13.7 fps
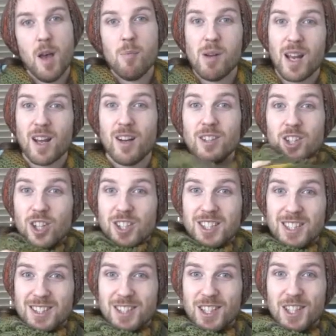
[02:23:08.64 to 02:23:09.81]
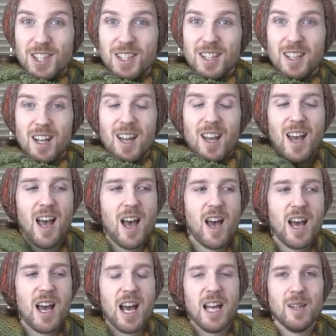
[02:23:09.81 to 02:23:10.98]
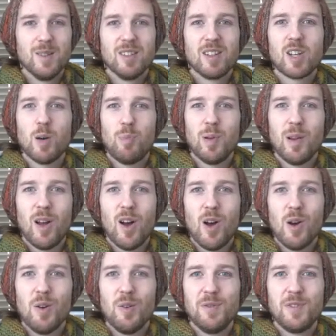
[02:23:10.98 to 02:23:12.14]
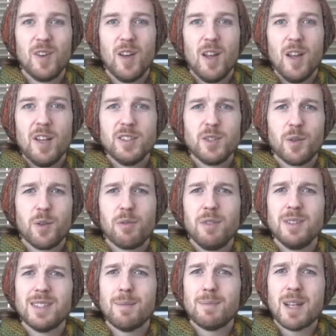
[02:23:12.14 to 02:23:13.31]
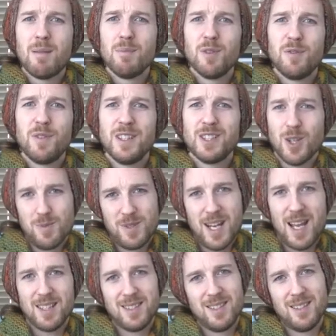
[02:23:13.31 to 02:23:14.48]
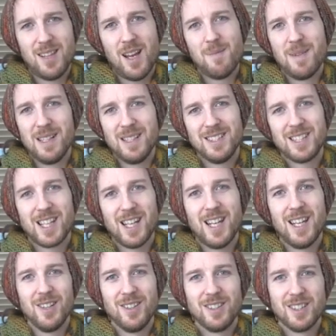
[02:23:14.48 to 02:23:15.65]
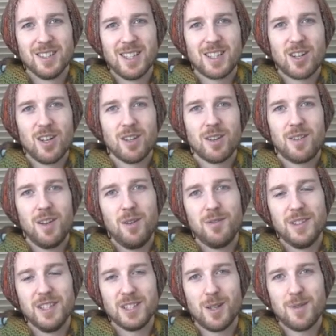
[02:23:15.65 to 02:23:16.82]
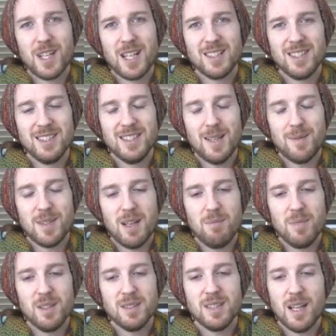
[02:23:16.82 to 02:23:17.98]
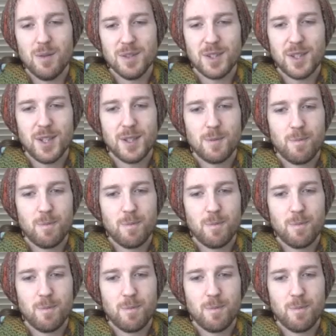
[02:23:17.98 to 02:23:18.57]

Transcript: But I got Josh's done, and there were a couple of sort of through September finished objects that I managed to get in on, because I've got a few finished objects in September, so that was good.